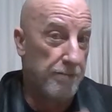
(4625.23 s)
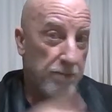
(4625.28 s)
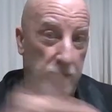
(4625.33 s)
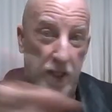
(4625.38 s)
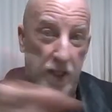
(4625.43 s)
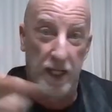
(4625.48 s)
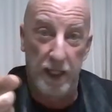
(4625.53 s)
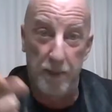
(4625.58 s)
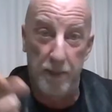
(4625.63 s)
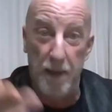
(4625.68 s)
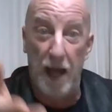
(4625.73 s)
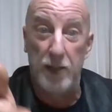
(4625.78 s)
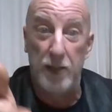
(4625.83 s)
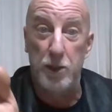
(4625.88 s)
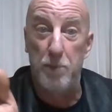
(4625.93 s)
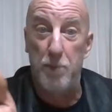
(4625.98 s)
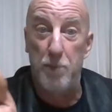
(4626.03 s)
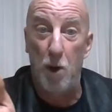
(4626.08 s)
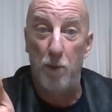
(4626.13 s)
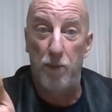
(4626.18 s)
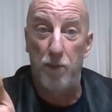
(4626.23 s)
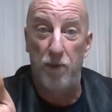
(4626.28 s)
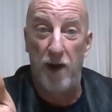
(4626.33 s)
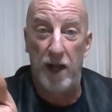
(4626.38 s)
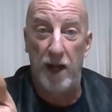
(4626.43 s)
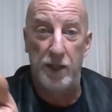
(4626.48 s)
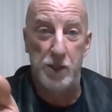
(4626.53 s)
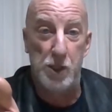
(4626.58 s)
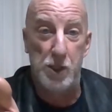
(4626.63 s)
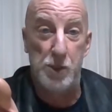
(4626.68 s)
getting back to Pope
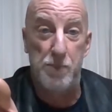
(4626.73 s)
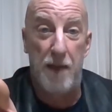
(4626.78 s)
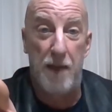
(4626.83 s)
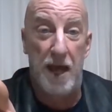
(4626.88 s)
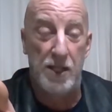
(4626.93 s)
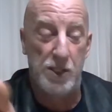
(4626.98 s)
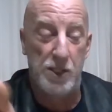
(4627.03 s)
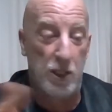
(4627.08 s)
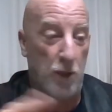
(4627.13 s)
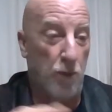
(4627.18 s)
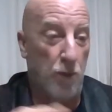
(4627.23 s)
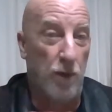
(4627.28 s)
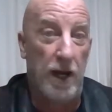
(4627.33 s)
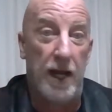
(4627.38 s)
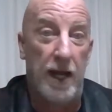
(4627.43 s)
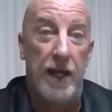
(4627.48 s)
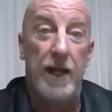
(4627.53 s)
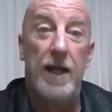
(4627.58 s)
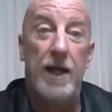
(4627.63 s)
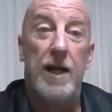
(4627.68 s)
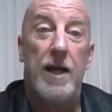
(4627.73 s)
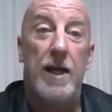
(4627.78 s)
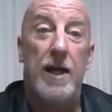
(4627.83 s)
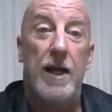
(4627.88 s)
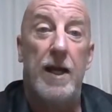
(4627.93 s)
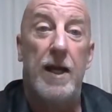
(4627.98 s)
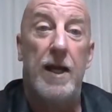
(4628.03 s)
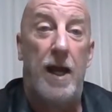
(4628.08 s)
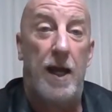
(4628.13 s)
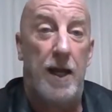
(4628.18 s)
Francis passing away,
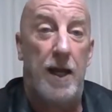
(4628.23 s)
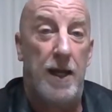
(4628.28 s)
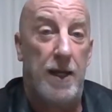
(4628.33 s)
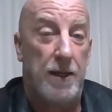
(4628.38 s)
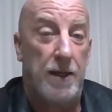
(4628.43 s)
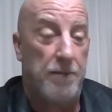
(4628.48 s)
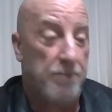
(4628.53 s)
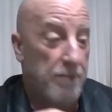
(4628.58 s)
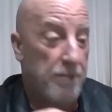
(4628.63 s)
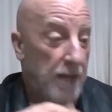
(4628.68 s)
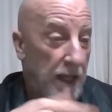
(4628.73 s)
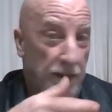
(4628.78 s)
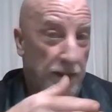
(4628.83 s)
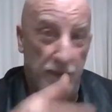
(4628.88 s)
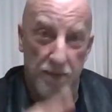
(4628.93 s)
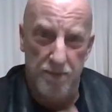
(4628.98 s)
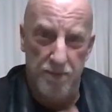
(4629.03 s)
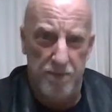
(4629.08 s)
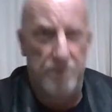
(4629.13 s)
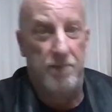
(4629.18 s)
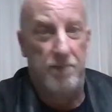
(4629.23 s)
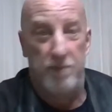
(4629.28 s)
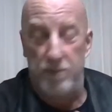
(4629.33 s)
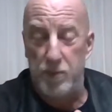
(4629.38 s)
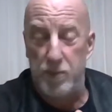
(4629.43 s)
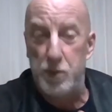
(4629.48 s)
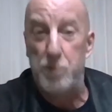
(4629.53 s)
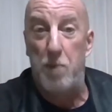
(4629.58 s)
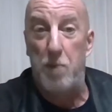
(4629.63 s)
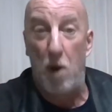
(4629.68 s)
and
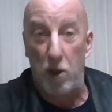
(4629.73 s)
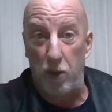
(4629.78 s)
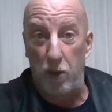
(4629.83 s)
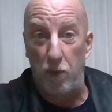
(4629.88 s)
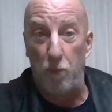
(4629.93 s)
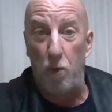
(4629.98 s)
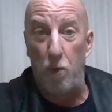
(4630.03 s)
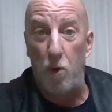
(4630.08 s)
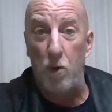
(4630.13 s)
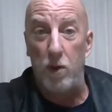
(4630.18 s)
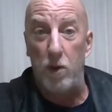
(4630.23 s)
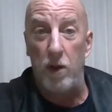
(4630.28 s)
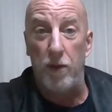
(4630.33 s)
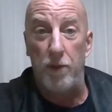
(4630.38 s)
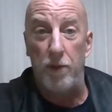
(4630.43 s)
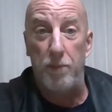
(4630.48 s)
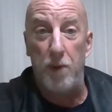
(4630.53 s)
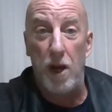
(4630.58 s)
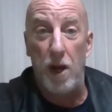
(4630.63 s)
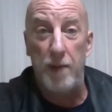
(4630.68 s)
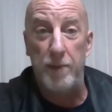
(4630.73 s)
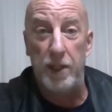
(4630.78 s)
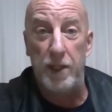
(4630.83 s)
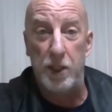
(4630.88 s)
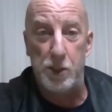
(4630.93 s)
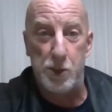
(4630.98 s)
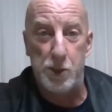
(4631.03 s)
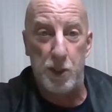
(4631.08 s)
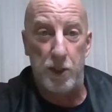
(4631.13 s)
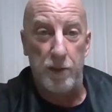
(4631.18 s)
it's part of the role of the Prime
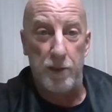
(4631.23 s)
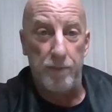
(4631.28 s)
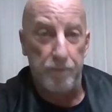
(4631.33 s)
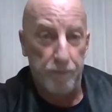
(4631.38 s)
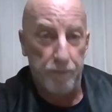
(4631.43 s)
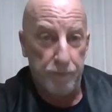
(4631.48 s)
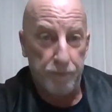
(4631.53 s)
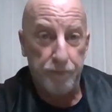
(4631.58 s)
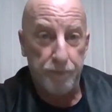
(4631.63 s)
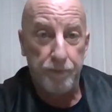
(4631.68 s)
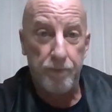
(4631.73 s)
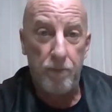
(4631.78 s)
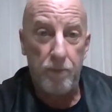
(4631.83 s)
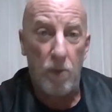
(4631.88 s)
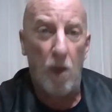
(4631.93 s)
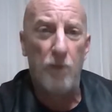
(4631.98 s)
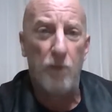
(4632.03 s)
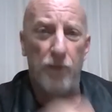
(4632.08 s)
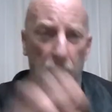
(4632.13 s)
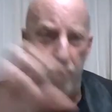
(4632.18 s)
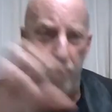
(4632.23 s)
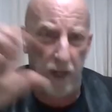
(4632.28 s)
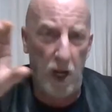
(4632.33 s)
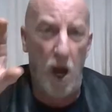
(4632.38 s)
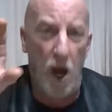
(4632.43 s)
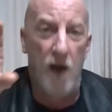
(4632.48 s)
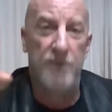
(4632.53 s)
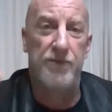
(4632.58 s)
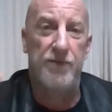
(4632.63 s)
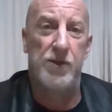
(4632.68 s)
Minister from the
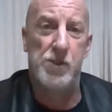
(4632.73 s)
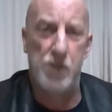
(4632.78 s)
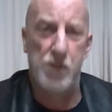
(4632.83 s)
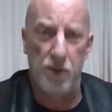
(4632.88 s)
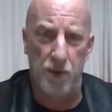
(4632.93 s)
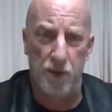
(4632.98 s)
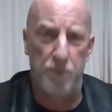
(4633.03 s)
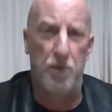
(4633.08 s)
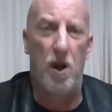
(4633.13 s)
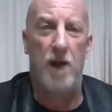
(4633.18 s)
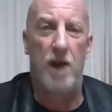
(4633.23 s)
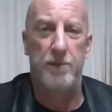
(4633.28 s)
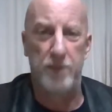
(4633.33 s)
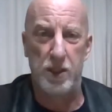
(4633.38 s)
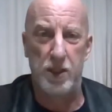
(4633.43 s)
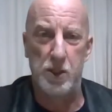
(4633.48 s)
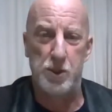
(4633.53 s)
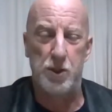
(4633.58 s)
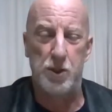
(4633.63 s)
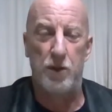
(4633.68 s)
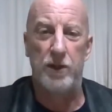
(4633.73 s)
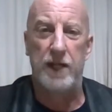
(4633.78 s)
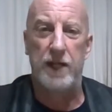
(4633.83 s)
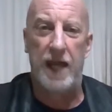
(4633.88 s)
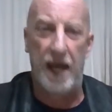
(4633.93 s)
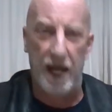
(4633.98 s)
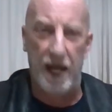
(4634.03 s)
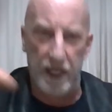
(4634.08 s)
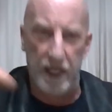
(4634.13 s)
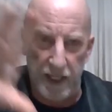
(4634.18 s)
office of the Prime Minister of
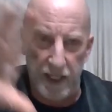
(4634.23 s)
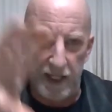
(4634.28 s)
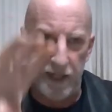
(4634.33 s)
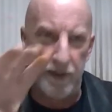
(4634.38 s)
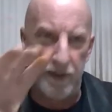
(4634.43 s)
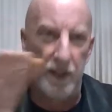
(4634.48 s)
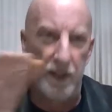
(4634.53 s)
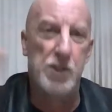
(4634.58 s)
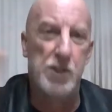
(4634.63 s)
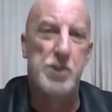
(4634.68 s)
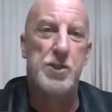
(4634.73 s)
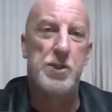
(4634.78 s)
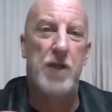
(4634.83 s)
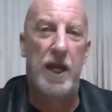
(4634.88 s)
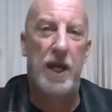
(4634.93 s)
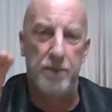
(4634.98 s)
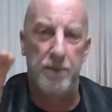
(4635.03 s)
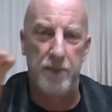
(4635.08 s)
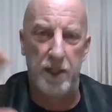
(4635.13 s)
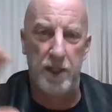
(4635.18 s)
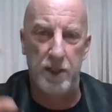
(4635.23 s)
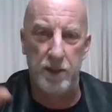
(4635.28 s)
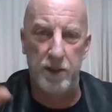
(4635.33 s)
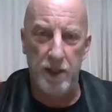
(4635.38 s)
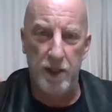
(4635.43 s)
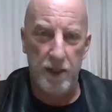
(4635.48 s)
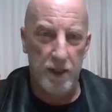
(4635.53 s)
Canada, and then a statement,